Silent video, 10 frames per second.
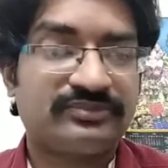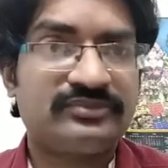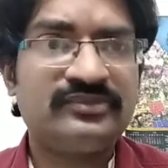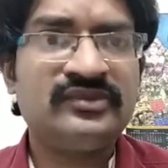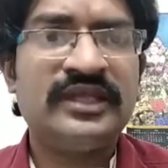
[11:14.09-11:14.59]

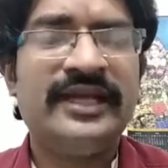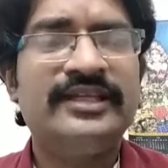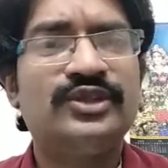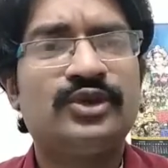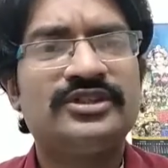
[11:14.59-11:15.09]
And
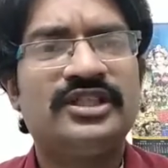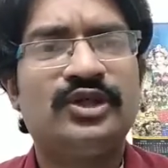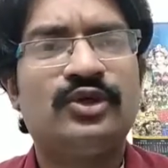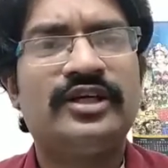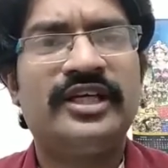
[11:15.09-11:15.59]
Johnson
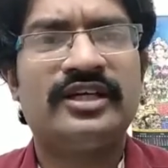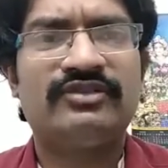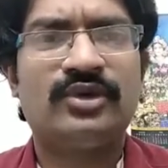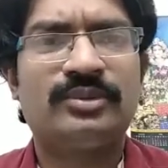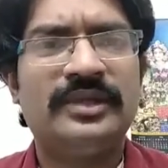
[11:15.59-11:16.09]
non-tear
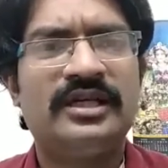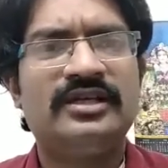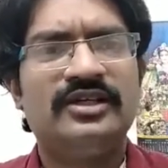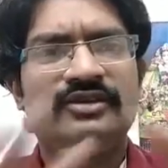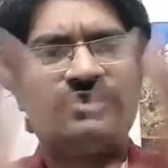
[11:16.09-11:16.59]
formula
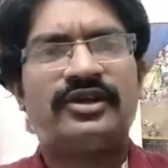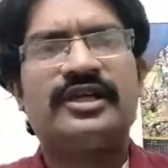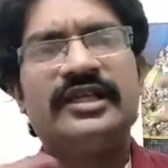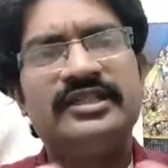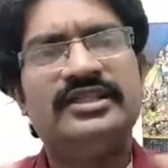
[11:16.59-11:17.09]
for
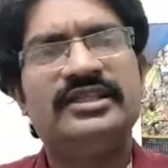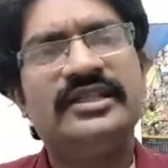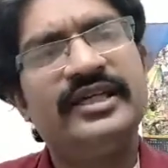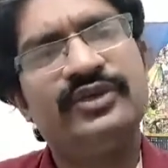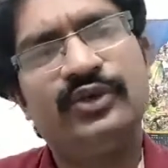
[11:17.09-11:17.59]
cleansing, that
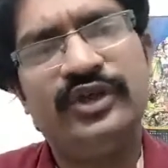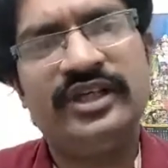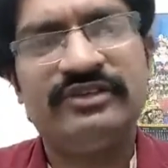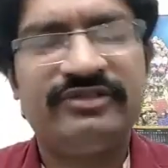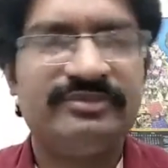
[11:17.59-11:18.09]
is good enough.